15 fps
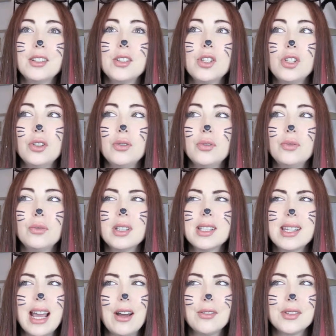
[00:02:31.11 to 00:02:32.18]
to
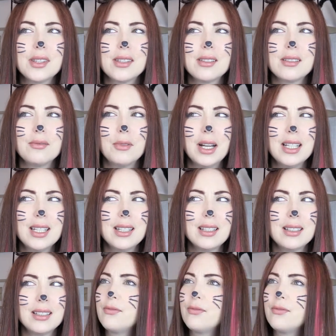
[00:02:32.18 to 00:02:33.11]
this house. What?